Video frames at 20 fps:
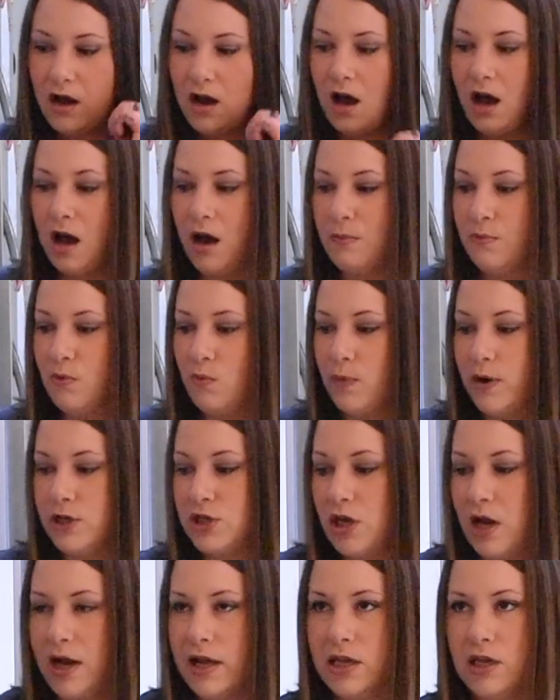um,
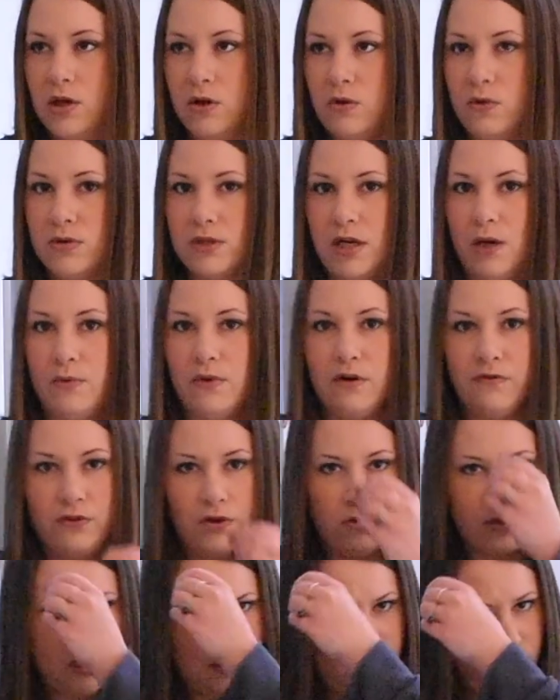which I used, I would have
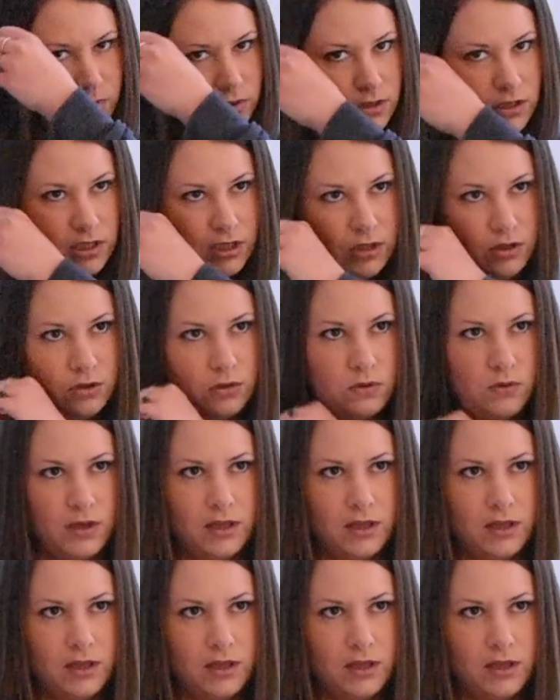used about two,